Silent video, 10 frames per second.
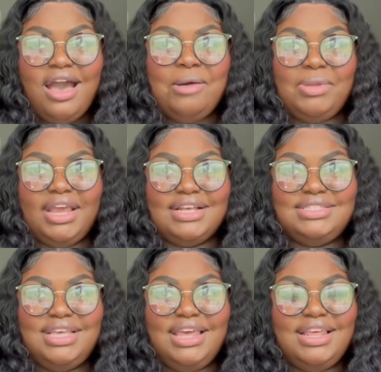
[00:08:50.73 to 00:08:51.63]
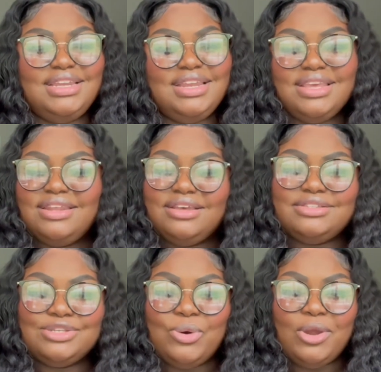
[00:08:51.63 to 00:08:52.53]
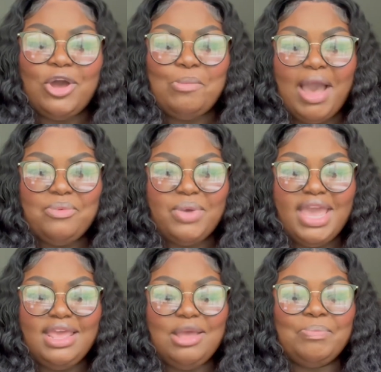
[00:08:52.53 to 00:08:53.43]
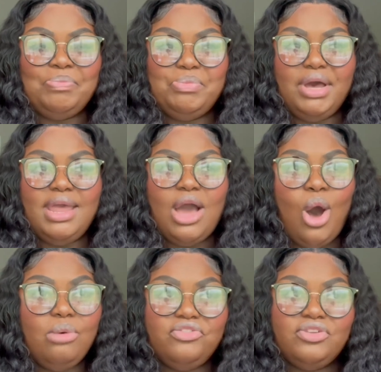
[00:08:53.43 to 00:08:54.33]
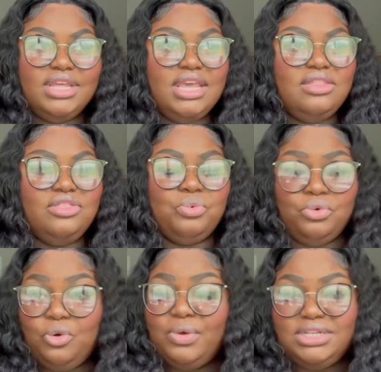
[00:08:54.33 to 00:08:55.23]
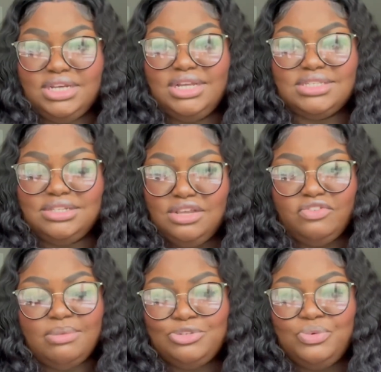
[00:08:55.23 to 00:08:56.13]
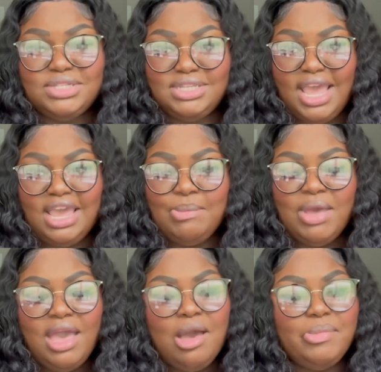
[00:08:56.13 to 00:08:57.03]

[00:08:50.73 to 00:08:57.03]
Like I said, it didn't get a good scoring on my rating, but hopefully the real one does live up to its name.